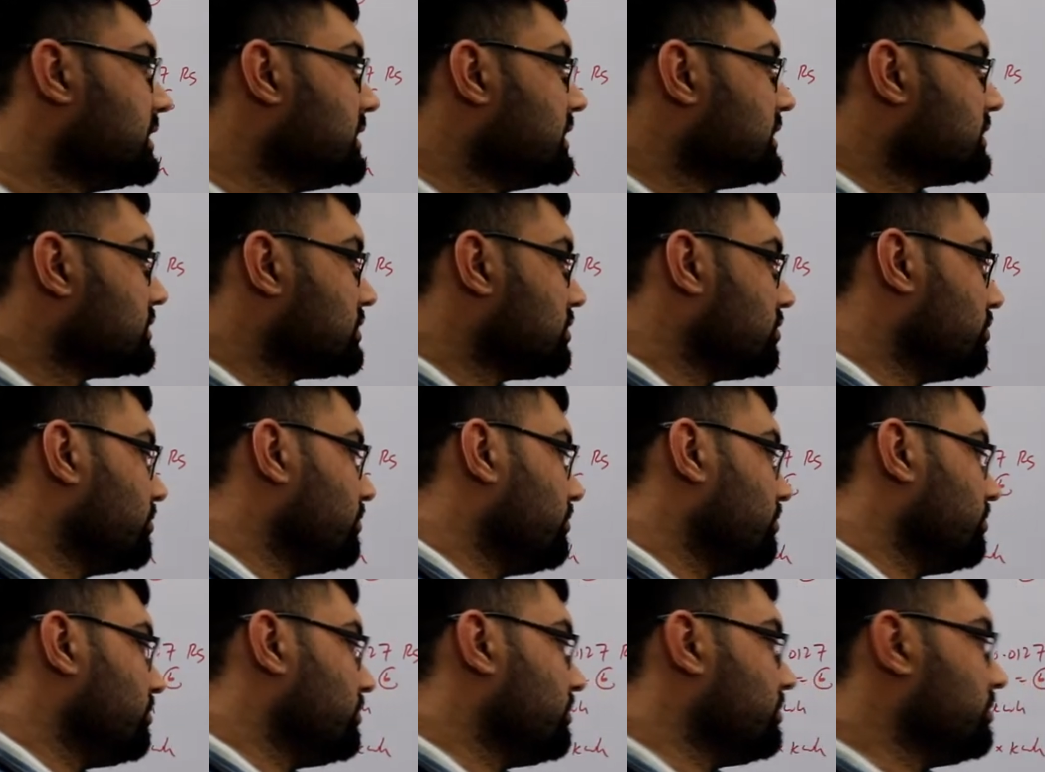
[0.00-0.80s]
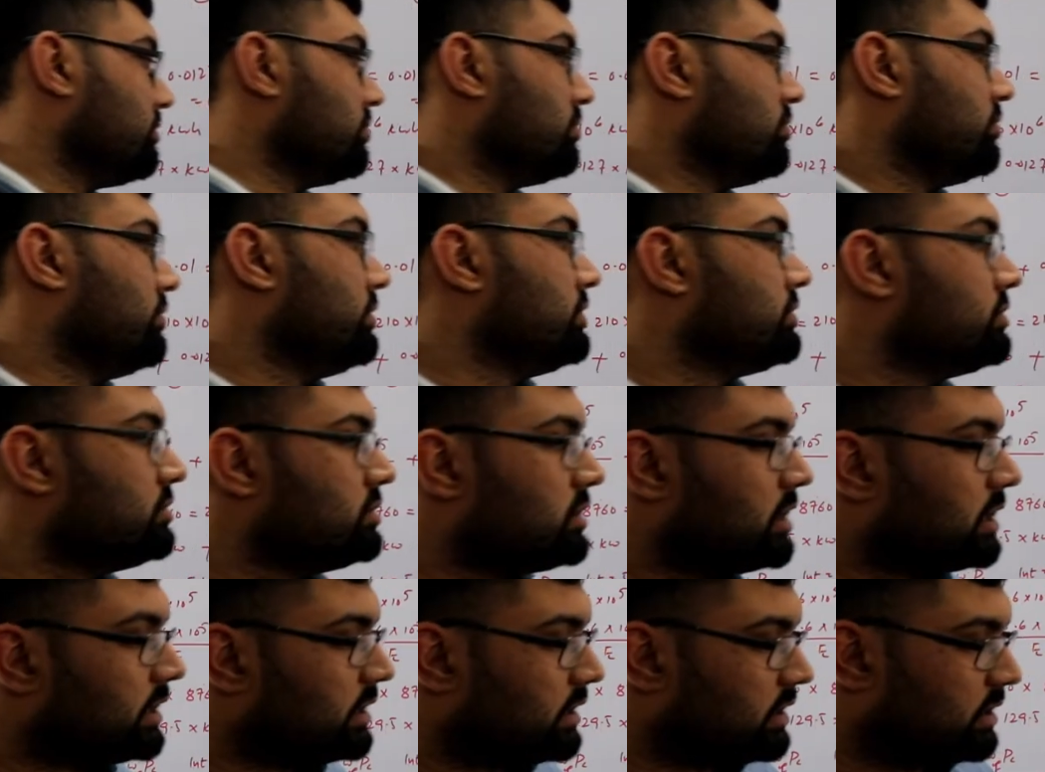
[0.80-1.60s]
So uh, we do
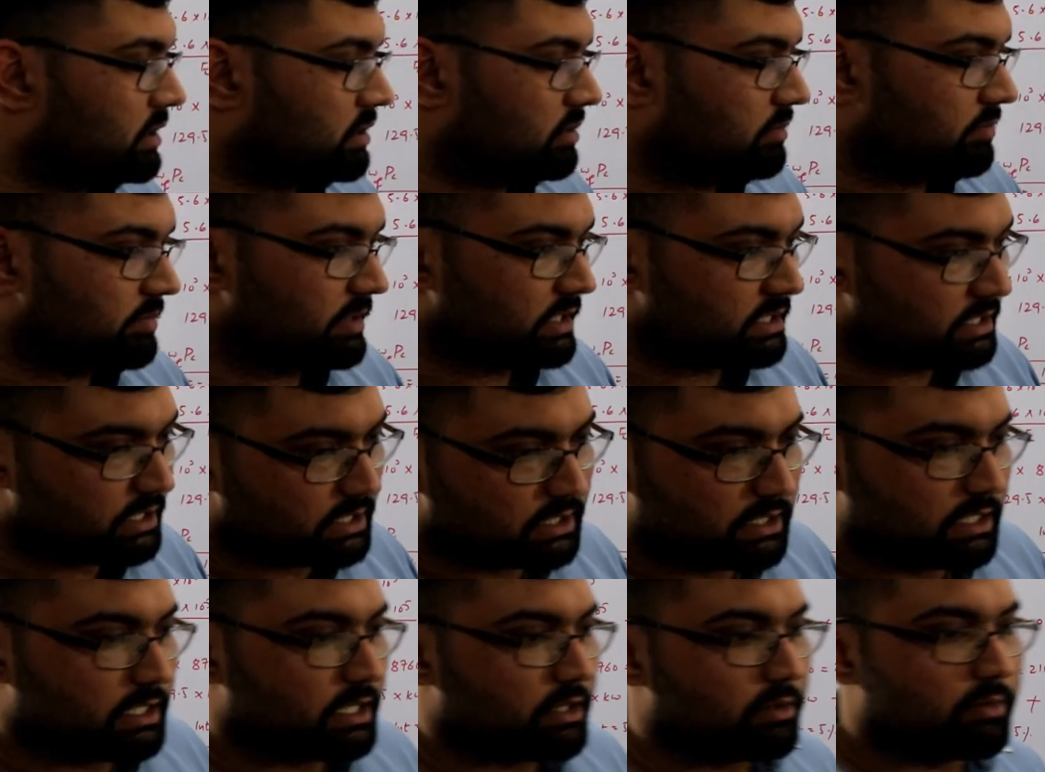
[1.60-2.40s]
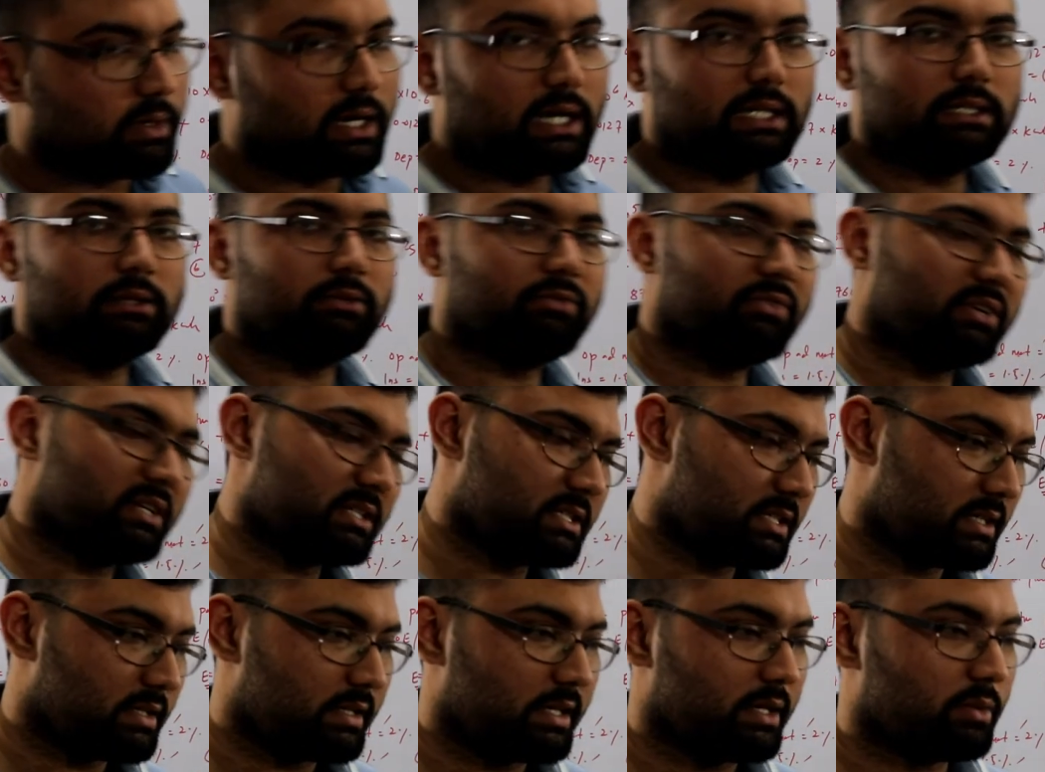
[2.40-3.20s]
not basically require the fixed
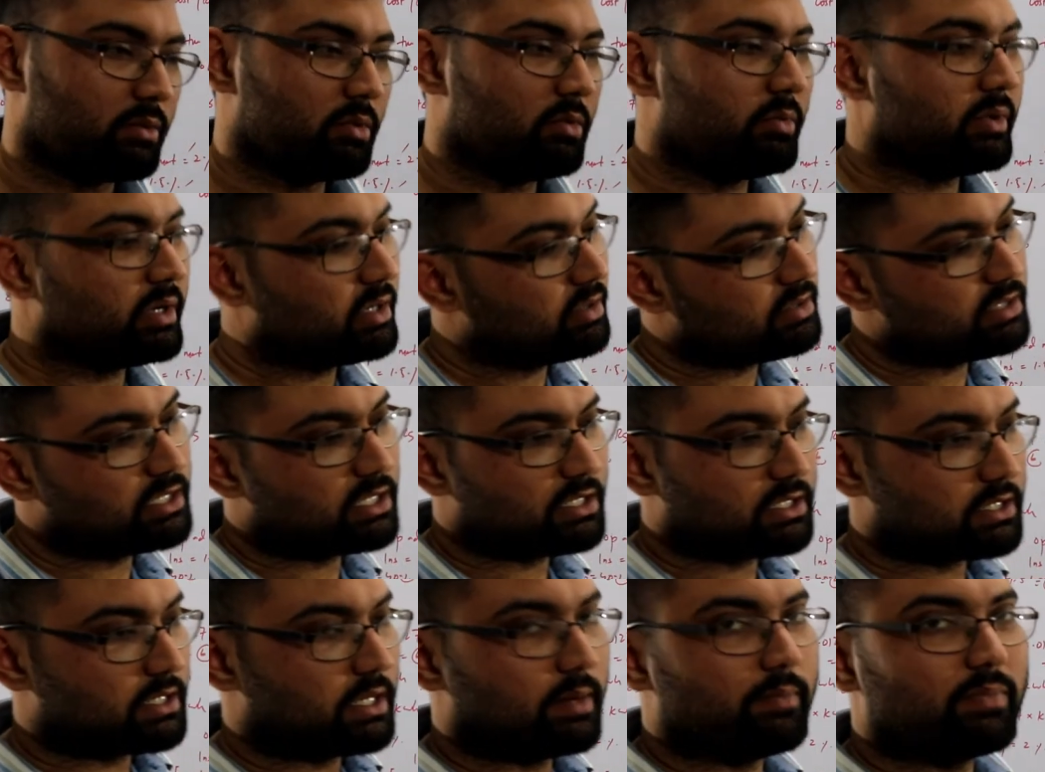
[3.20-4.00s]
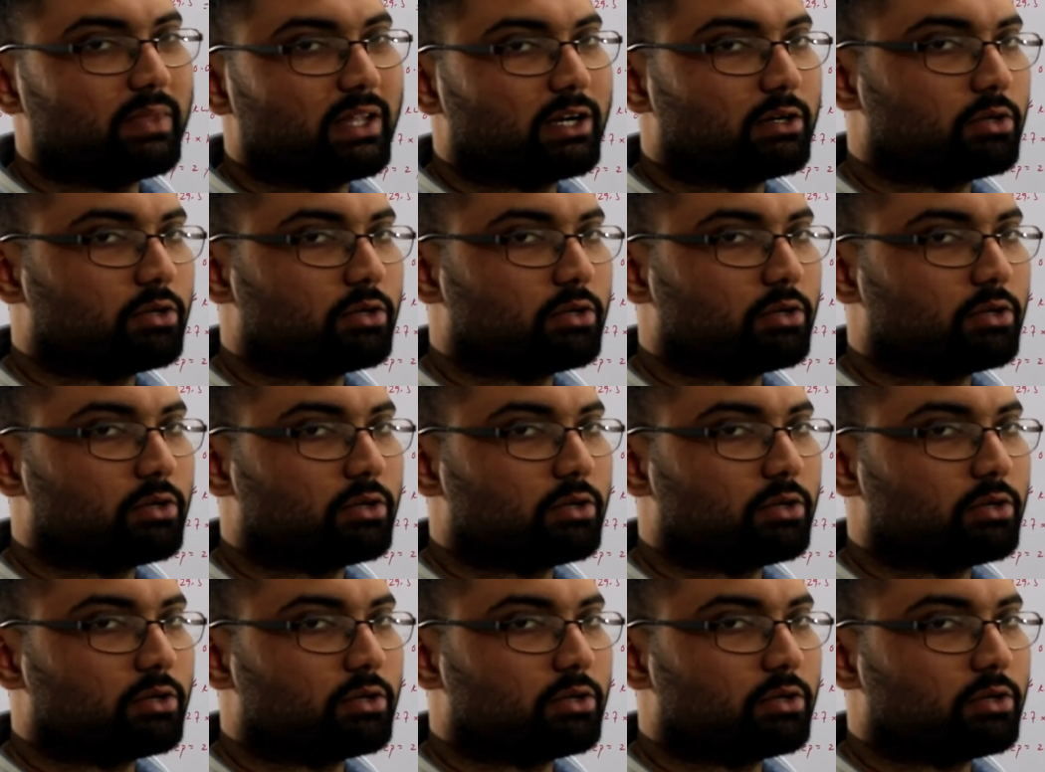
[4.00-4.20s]
and the annual. We could just sum the